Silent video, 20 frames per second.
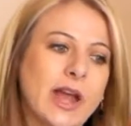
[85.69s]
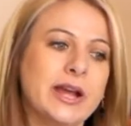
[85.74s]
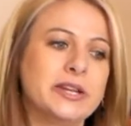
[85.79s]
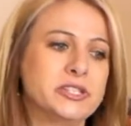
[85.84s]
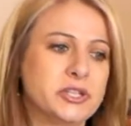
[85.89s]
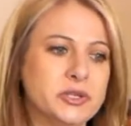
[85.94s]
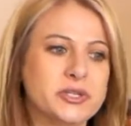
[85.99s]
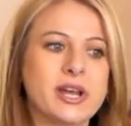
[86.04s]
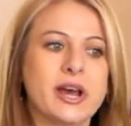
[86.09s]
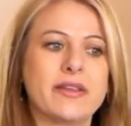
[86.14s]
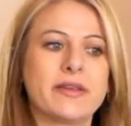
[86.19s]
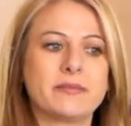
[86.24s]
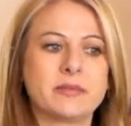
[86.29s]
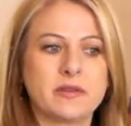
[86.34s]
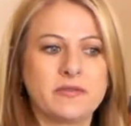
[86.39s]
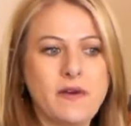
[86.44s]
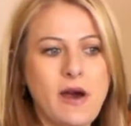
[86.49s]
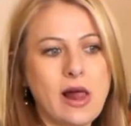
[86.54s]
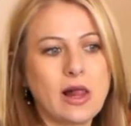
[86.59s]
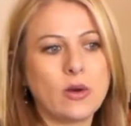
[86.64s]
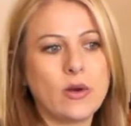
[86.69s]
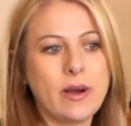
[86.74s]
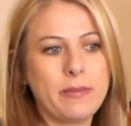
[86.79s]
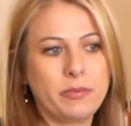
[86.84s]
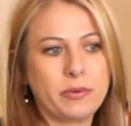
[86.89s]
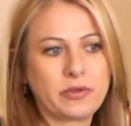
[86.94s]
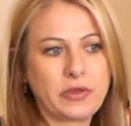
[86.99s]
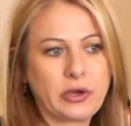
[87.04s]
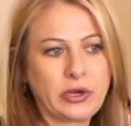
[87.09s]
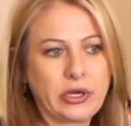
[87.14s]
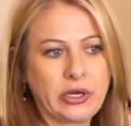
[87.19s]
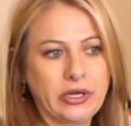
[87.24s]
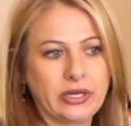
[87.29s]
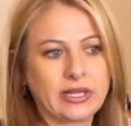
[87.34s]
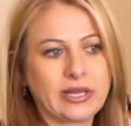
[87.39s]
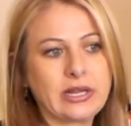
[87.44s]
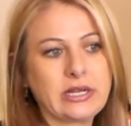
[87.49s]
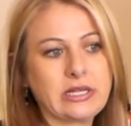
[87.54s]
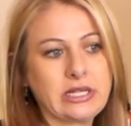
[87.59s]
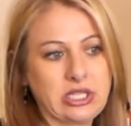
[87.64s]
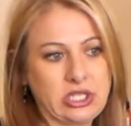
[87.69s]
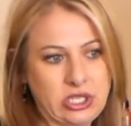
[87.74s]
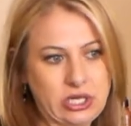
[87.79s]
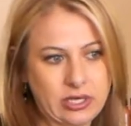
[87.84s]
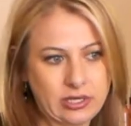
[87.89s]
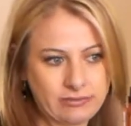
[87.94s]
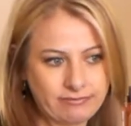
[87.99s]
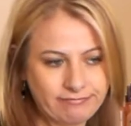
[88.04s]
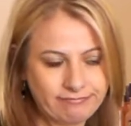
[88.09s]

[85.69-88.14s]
I do tell them to follow up with a good conditioner.